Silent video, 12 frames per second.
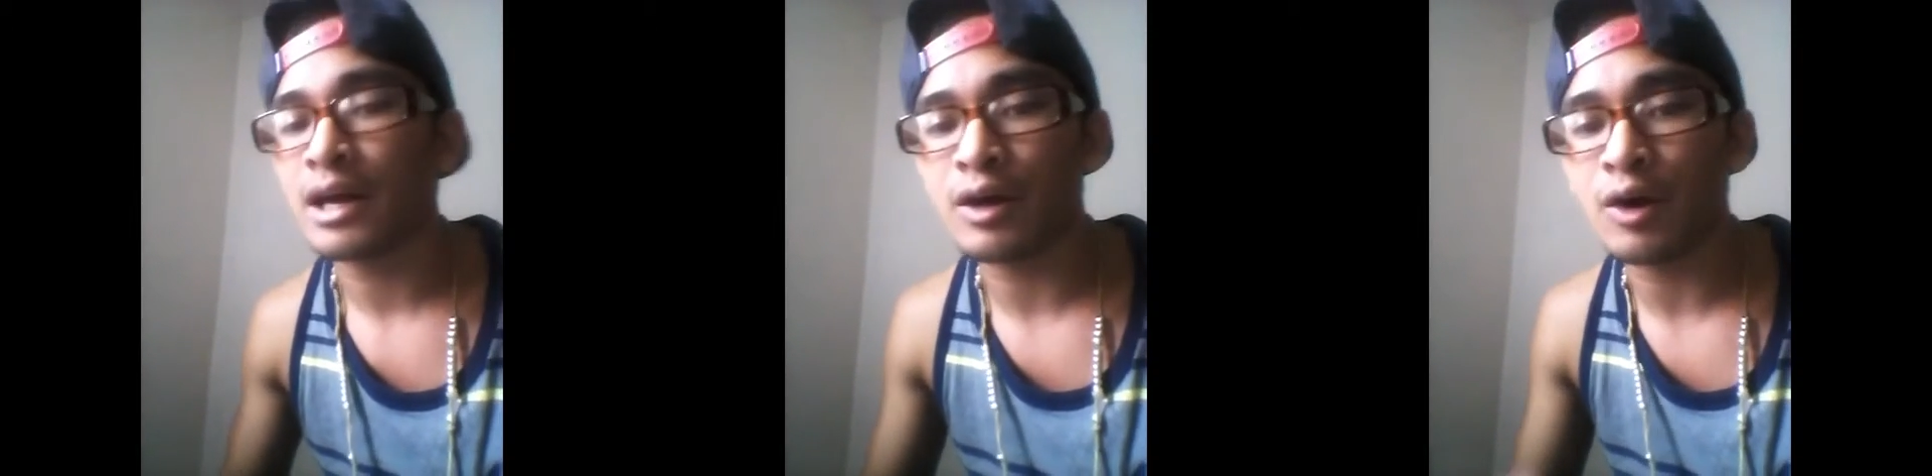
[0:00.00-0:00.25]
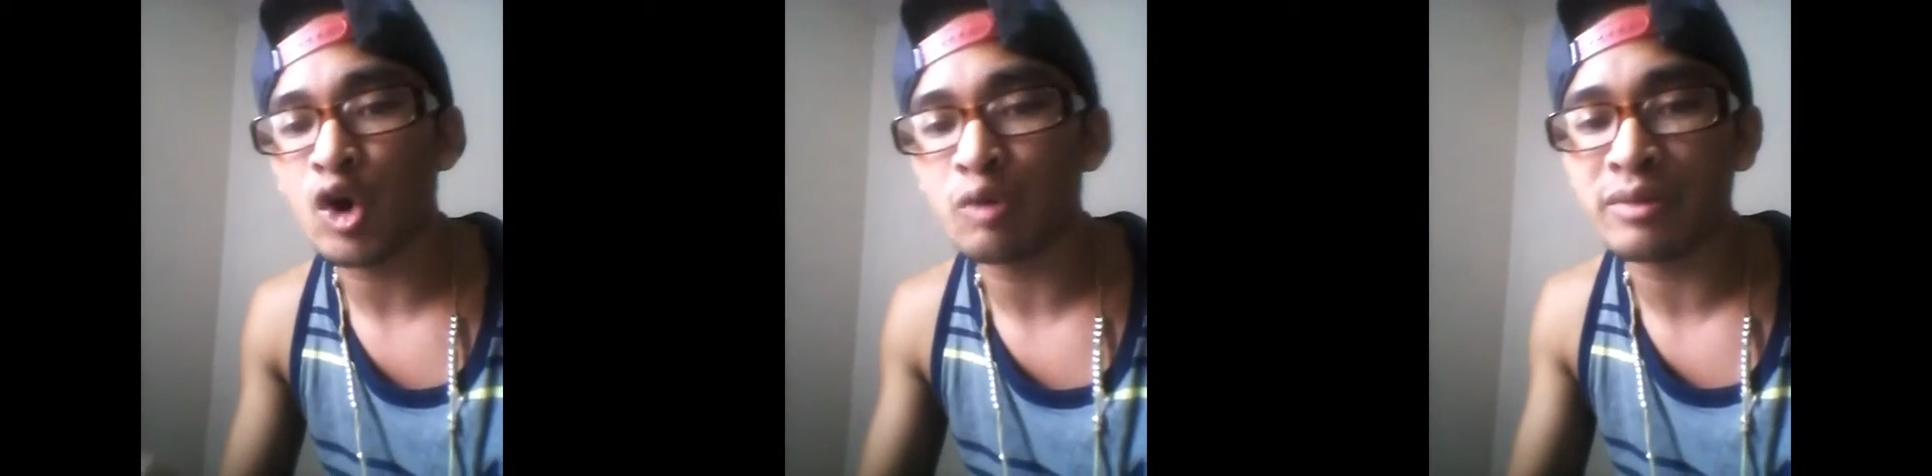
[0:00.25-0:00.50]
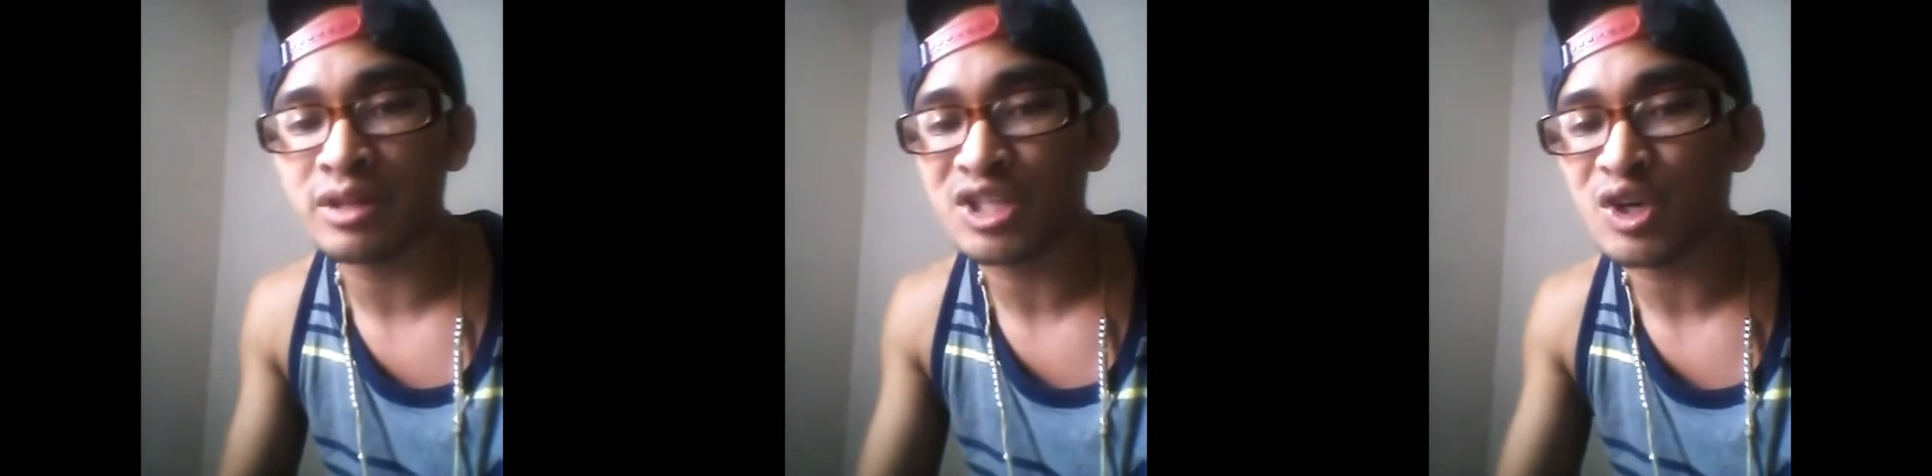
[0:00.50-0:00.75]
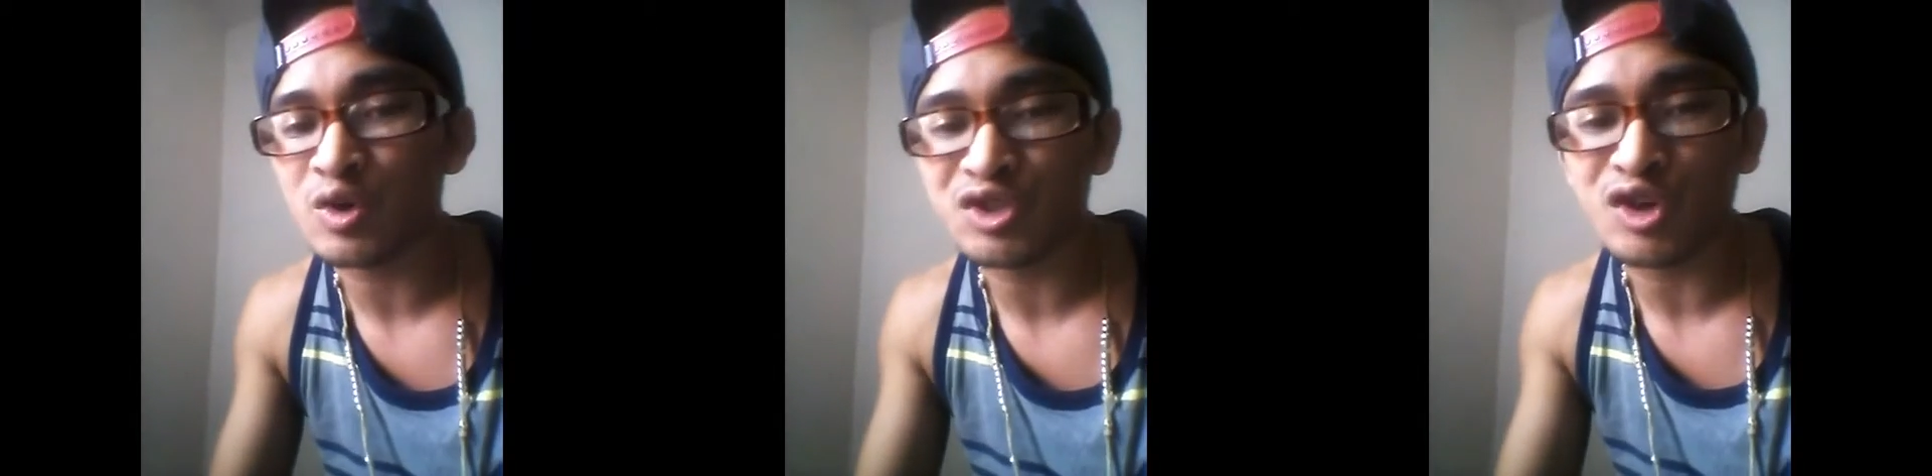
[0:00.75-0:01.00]
And homie
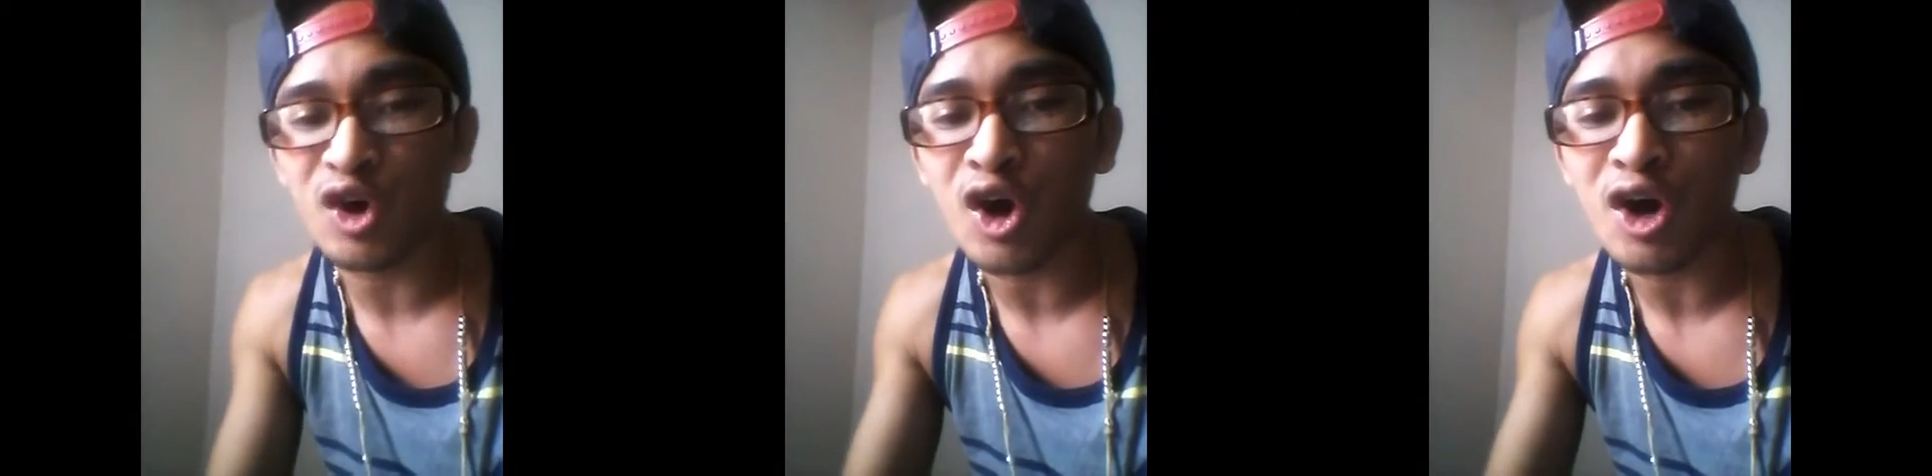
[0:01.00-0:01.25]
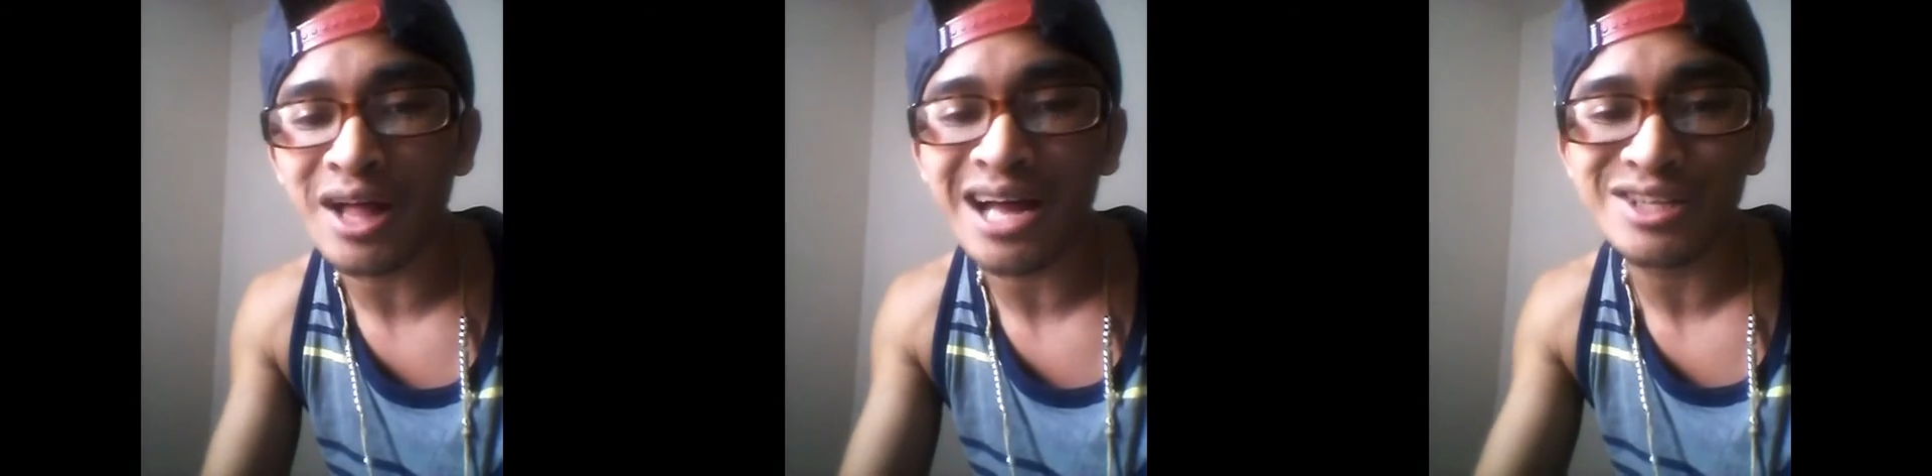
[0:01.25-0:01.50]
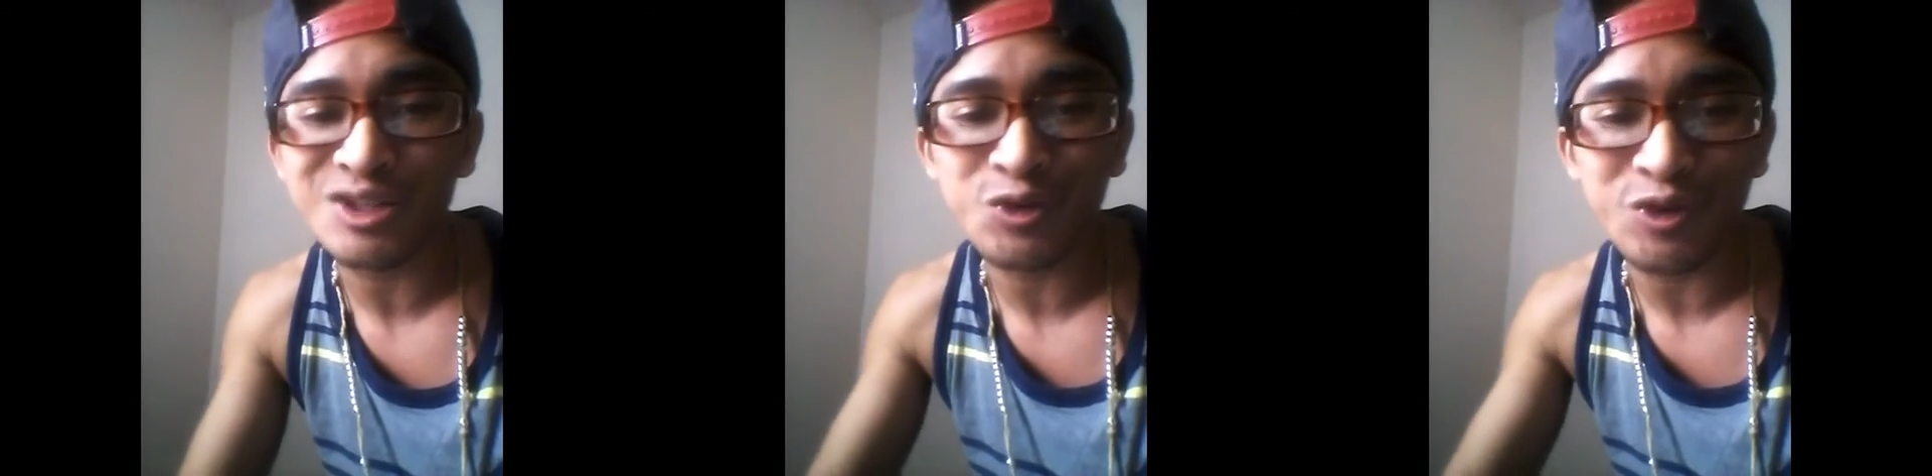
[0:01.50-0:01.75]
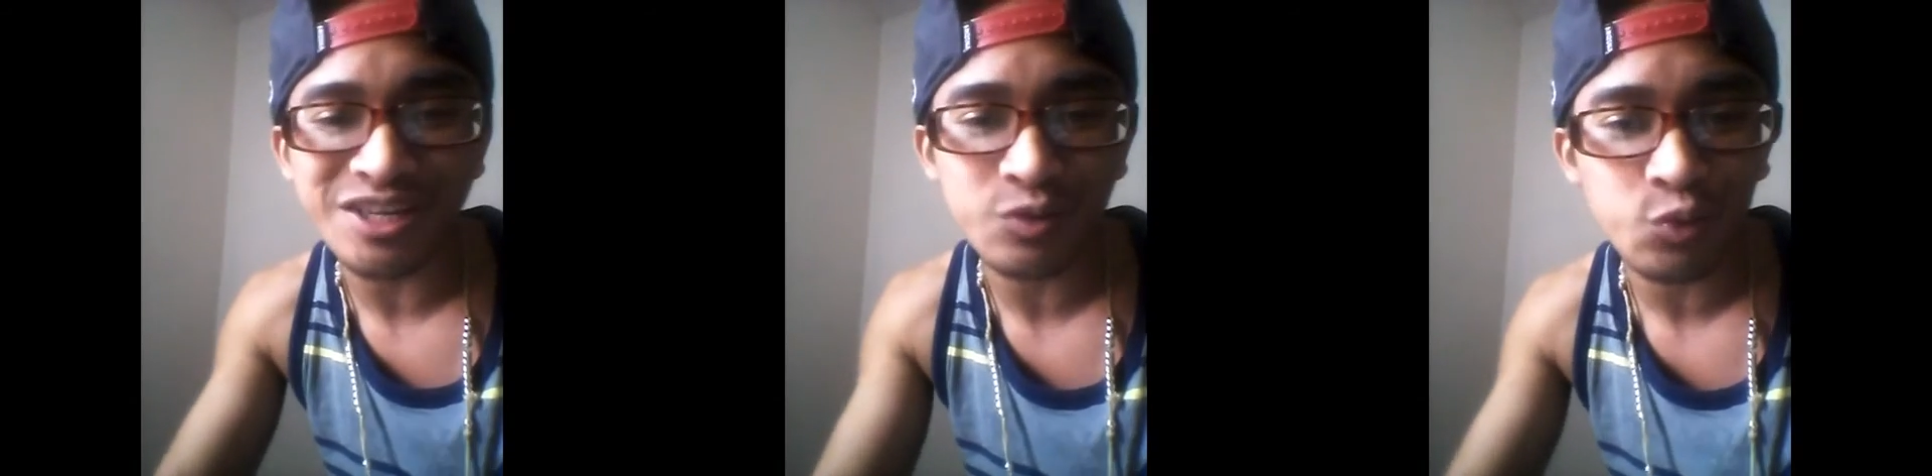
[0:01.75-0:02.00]
told you all I
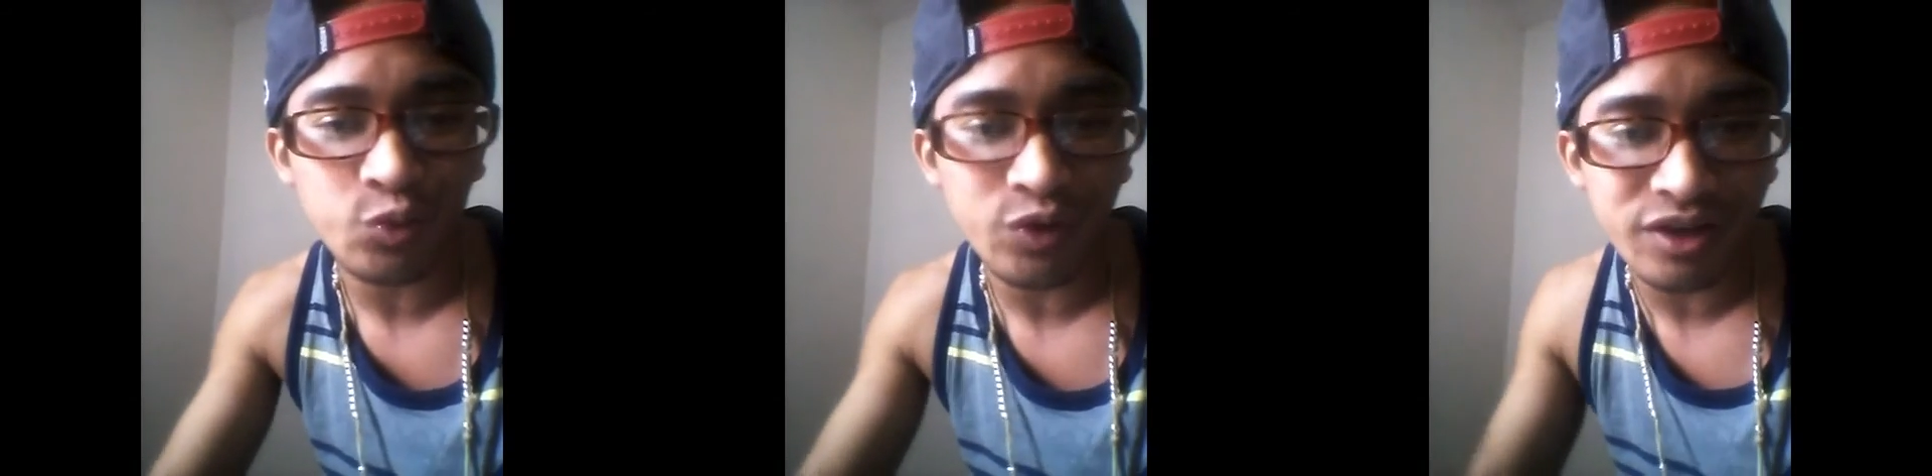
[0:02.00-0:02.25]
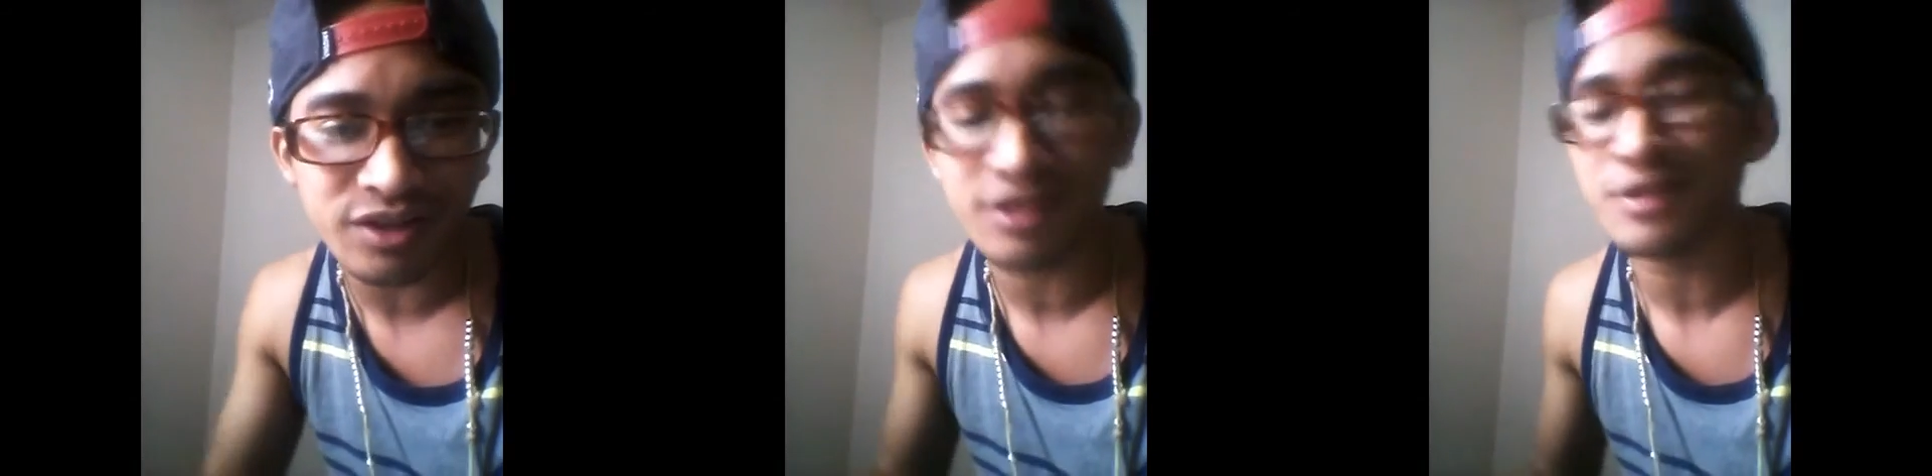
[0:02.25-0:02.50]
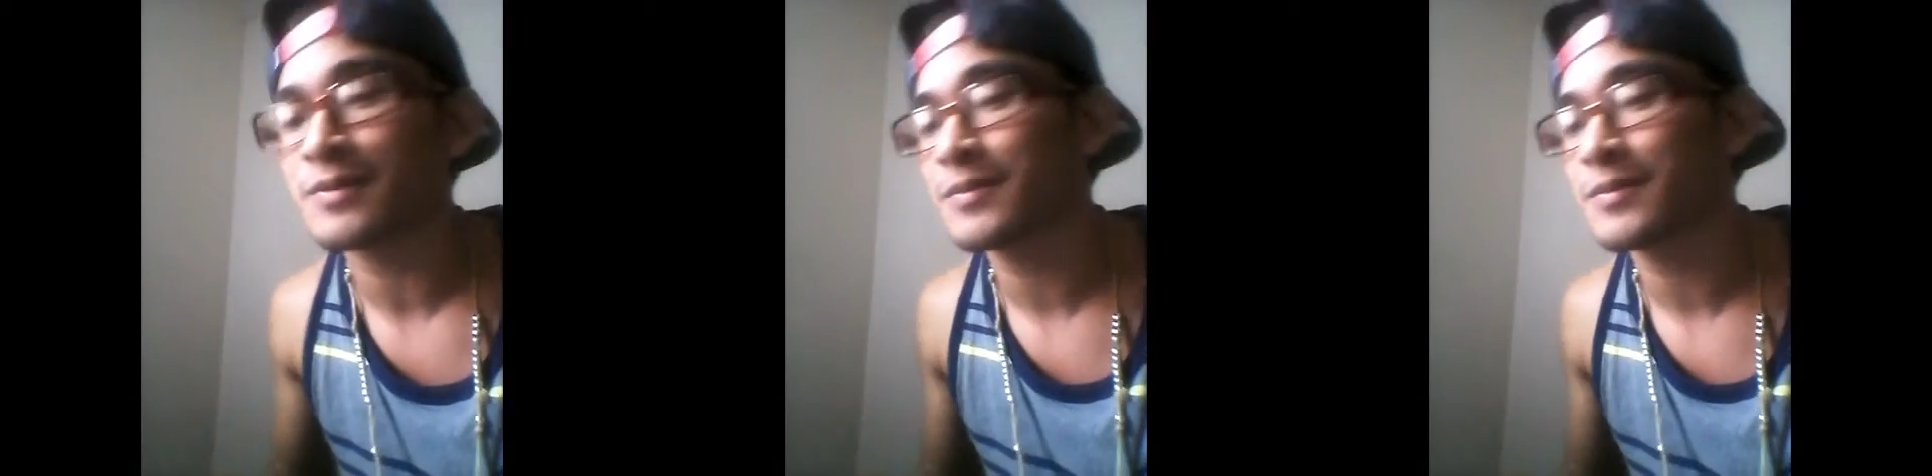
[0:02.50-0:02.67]
do is win.